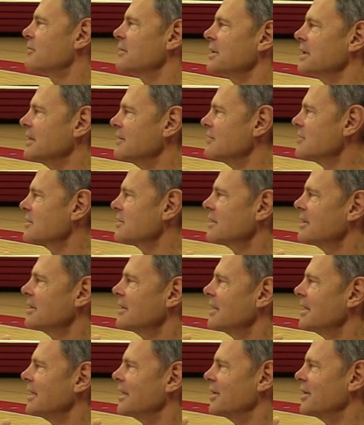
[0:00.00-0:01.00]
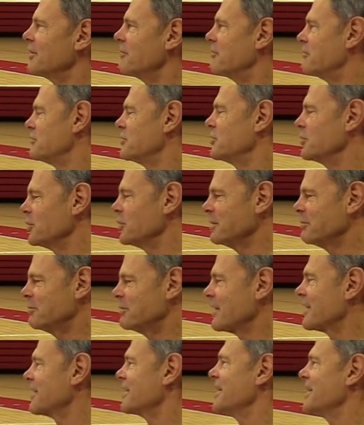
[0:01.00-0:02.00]
Reeves in a dually
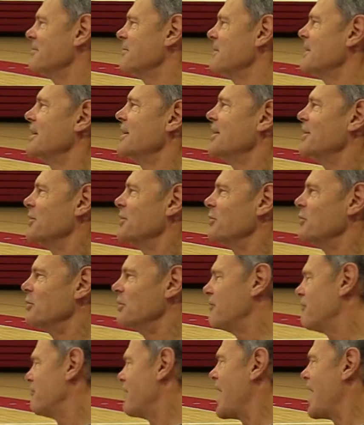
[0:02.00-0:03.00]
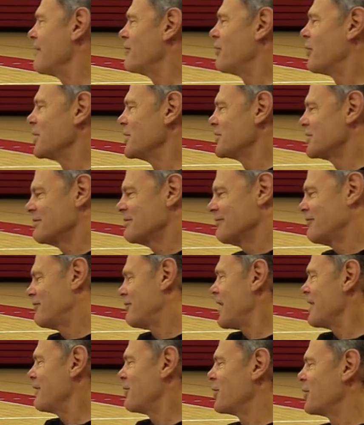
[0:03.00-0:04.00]
pickup with five
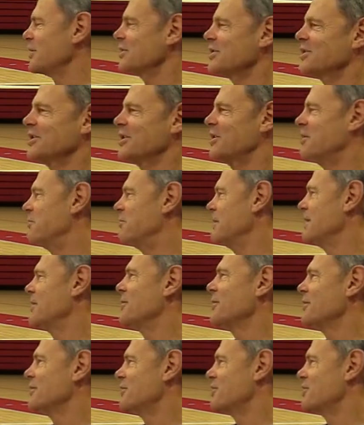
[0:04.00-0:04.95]
horses in her big old